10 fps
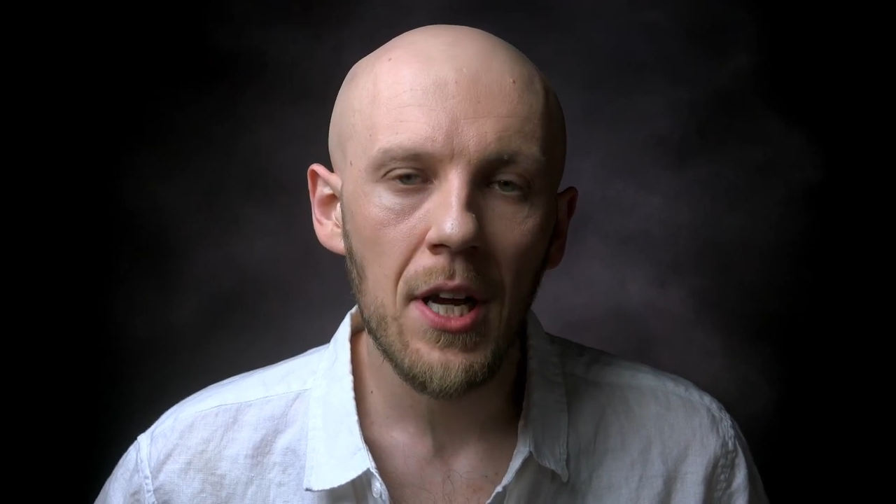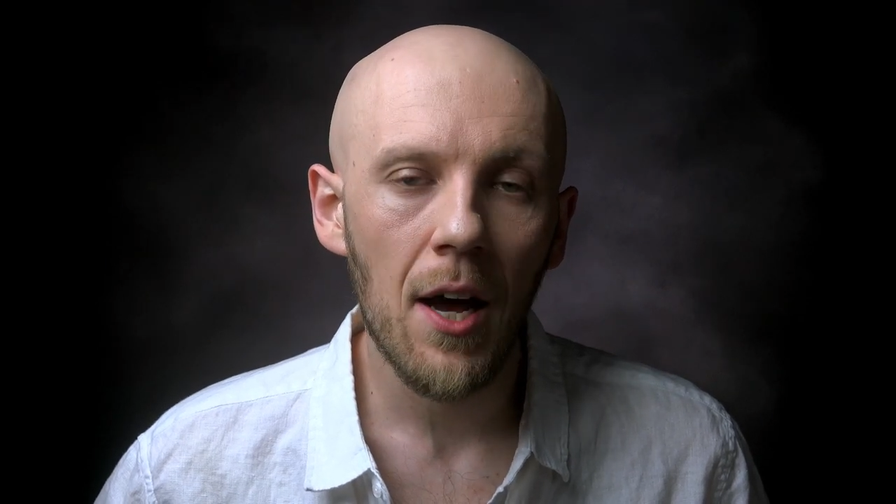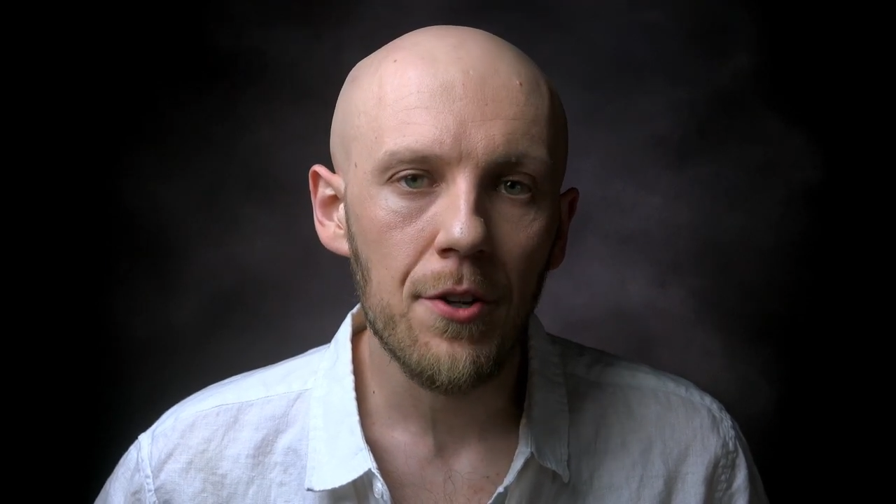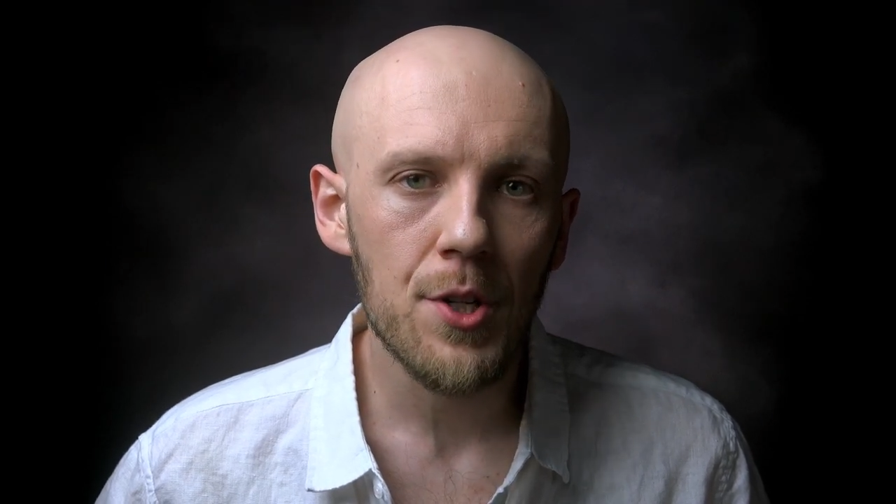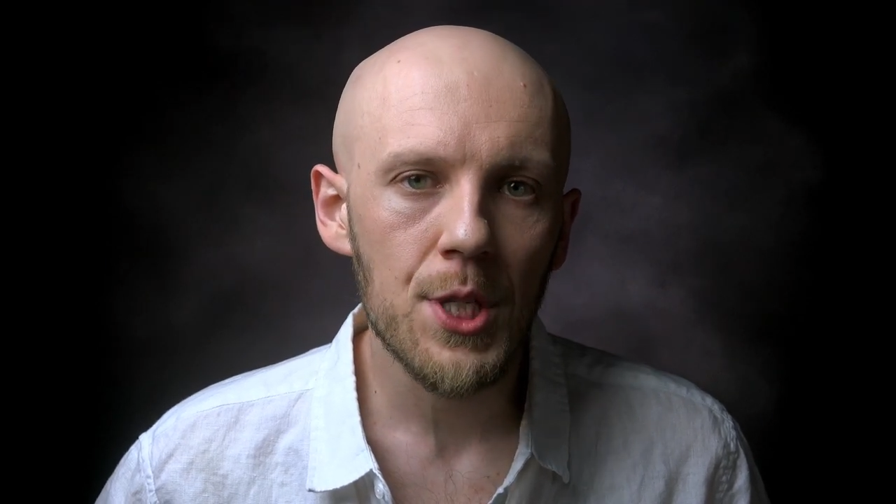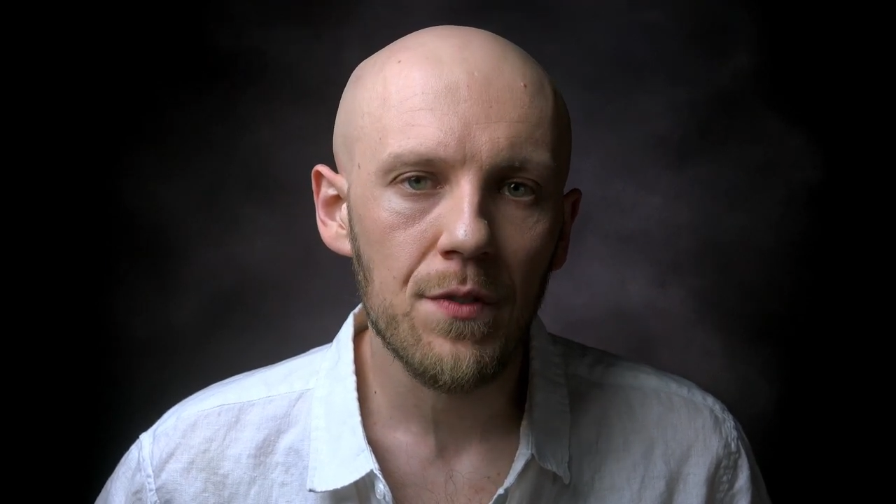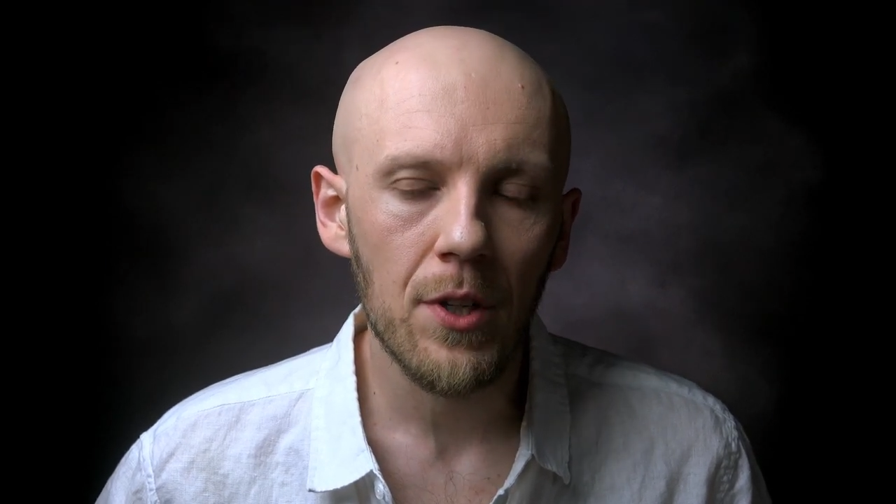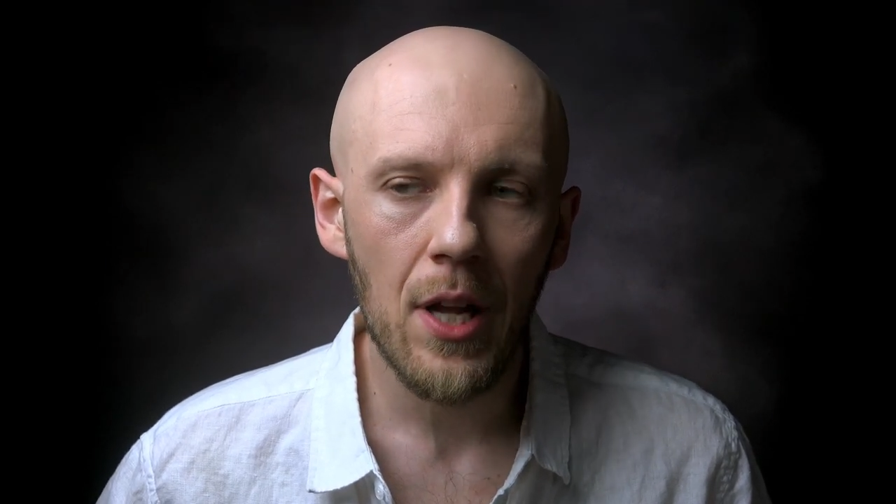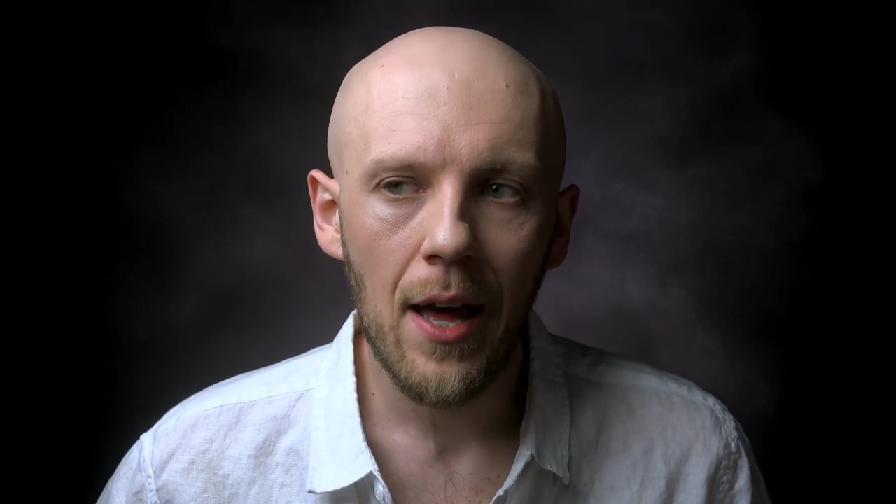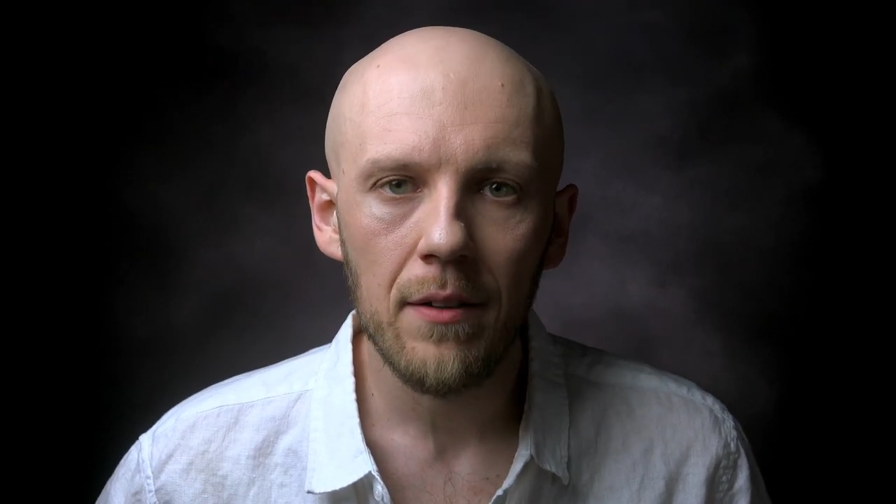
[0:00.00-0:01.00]
others for
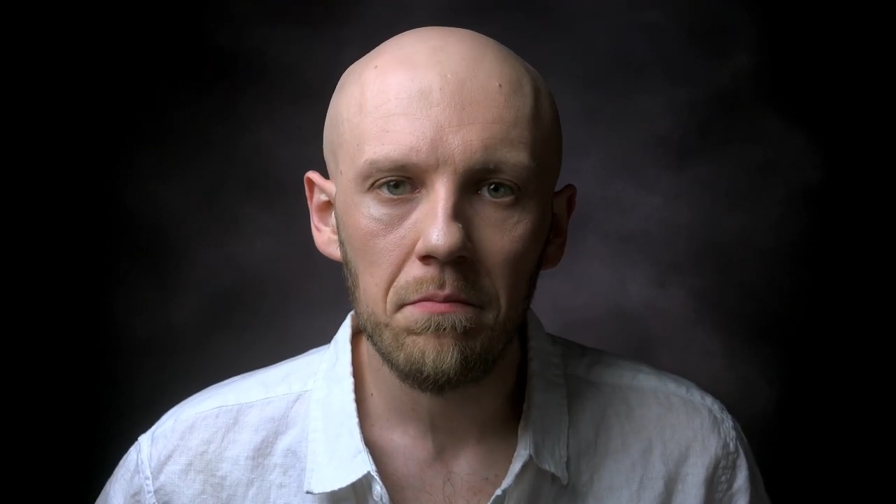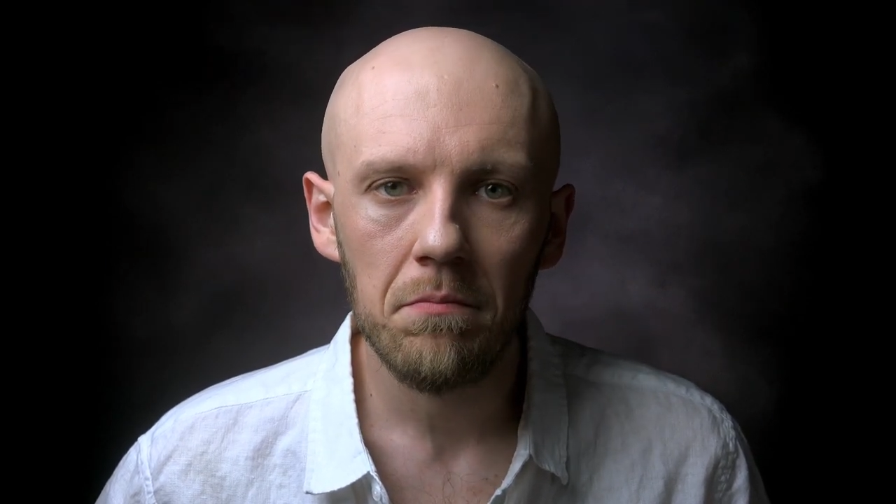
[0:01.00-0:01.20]
not